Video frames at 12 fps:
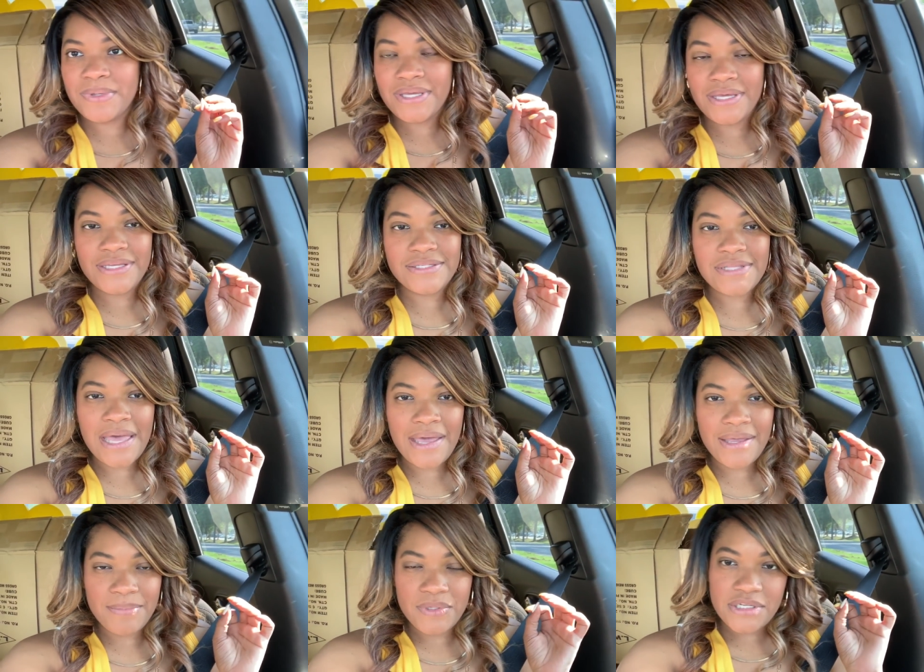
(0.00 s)
because I
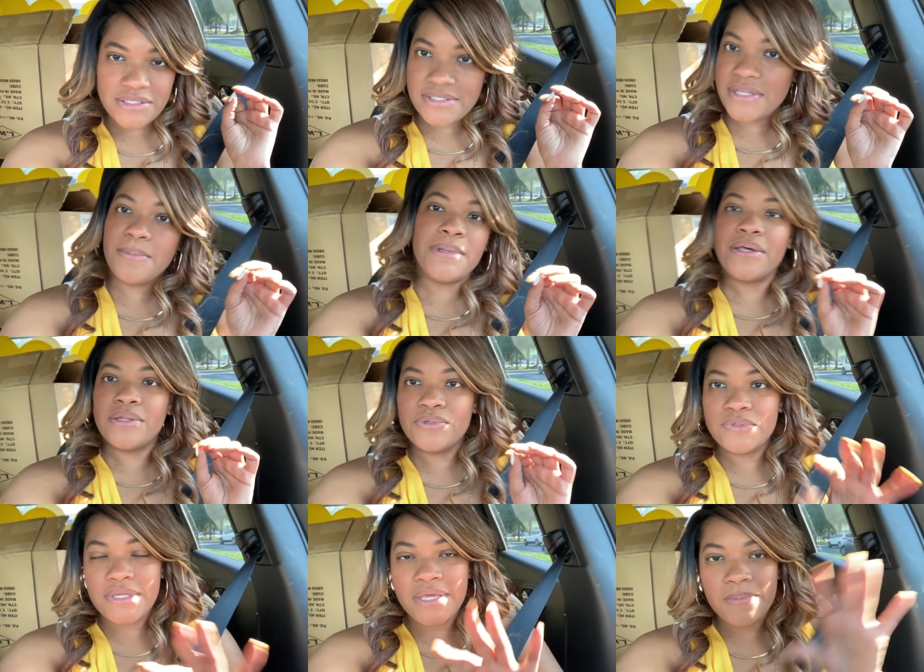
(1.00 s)
am gonna set up like a
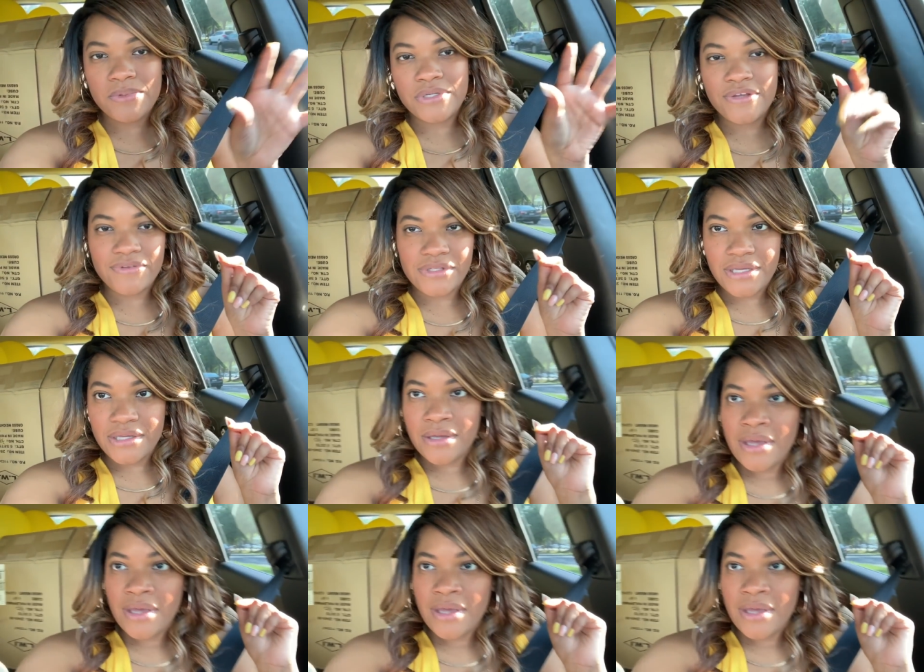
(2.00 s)
little table and everything.